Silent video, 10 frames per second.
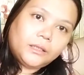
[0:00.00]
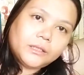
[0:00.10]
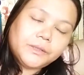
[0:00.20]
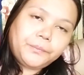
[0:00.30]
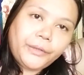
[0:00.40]

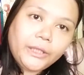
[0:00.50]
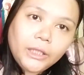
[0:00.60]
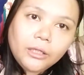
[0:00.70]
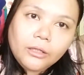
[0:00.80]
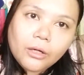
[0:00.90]
It's
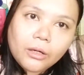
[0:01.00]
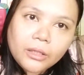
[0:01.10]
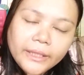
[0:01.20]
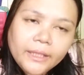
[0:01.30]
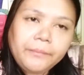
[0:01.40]
pretty
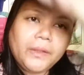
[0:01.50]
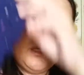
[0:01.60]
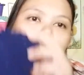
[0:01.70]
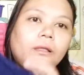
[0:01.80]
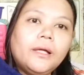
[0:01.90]
long, and I'm
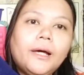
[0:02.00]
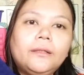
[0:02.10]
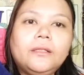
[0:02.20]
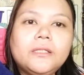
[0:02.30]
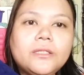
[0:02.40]
thinking
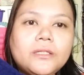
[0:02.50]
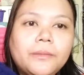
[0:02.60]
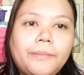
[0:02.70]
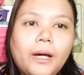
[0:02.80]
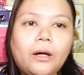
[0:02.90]
that this is
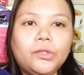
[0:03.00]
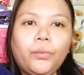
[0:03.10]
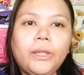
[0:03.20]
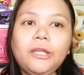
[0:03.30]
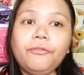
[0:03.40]
about
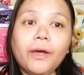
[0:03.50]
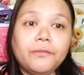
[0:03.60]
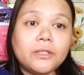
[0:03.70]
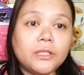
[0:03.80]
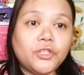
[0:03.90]

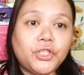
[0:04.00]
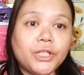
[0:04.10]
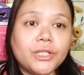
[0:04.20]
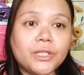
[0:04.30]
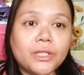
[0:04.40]
25
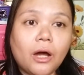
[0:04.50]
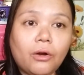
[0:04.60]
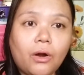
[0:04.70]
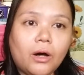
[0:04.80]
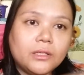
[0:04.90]
stitches
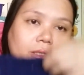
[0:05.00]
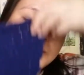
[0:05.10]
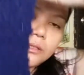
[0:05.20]
across.